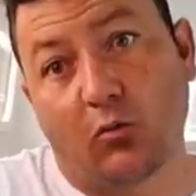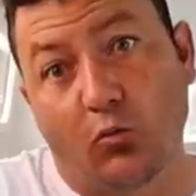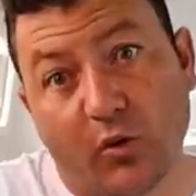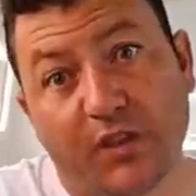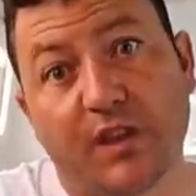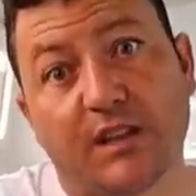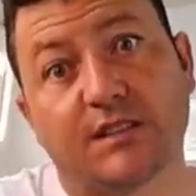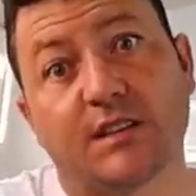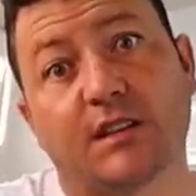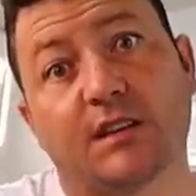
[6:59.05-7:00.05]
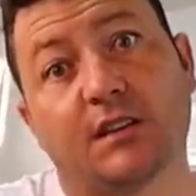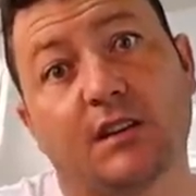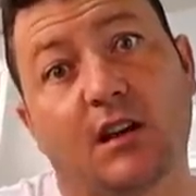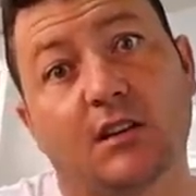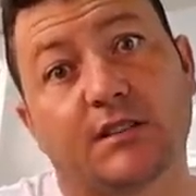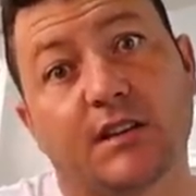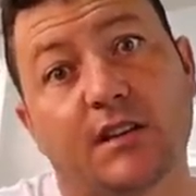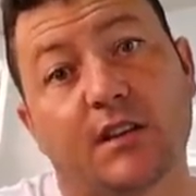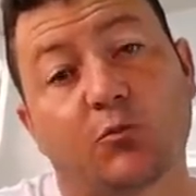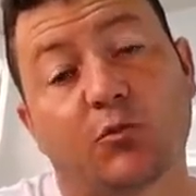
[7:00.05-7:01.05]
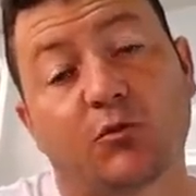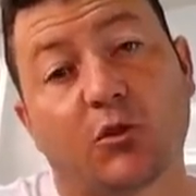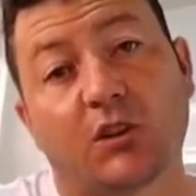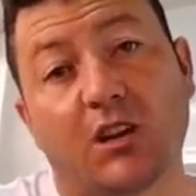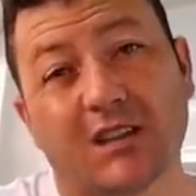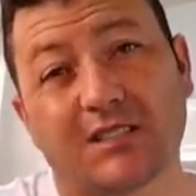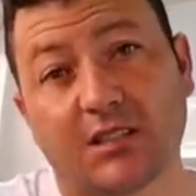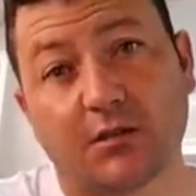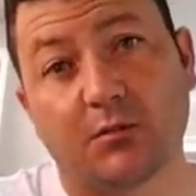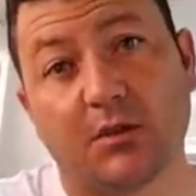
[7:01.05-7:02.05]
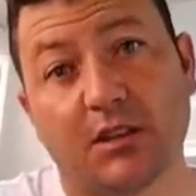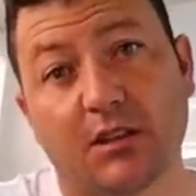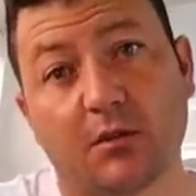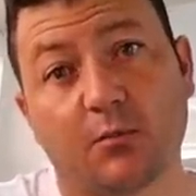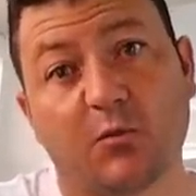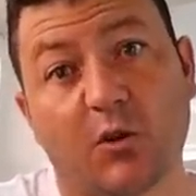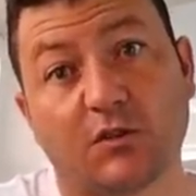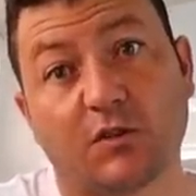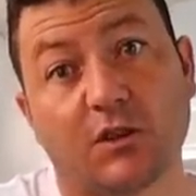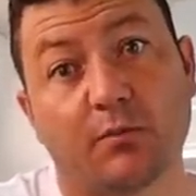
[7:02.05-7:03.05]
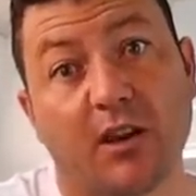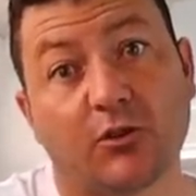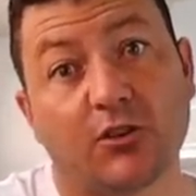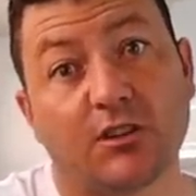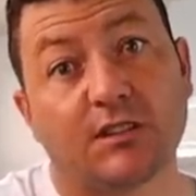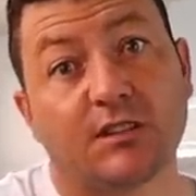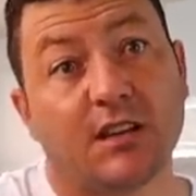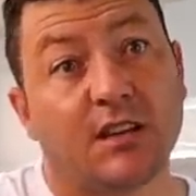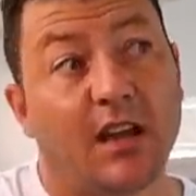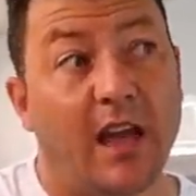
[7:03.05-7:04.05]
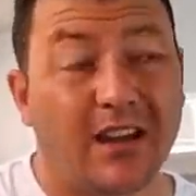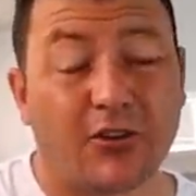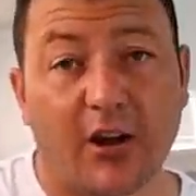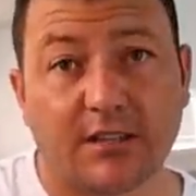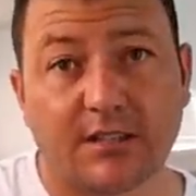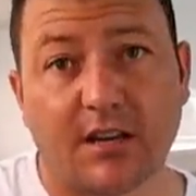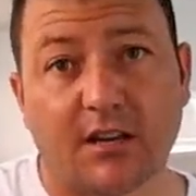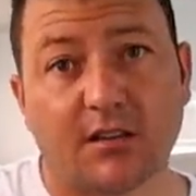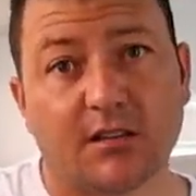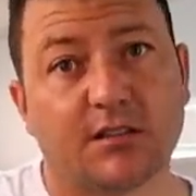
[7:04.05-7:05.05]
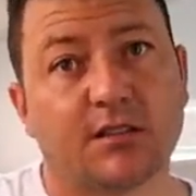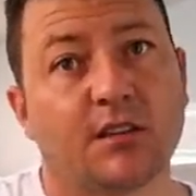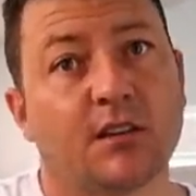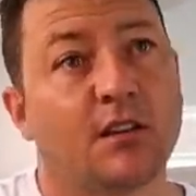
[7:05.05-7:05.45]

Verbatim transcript: With that said, I'll say that we've got custom lithium phosphate batteries, A-grade cells,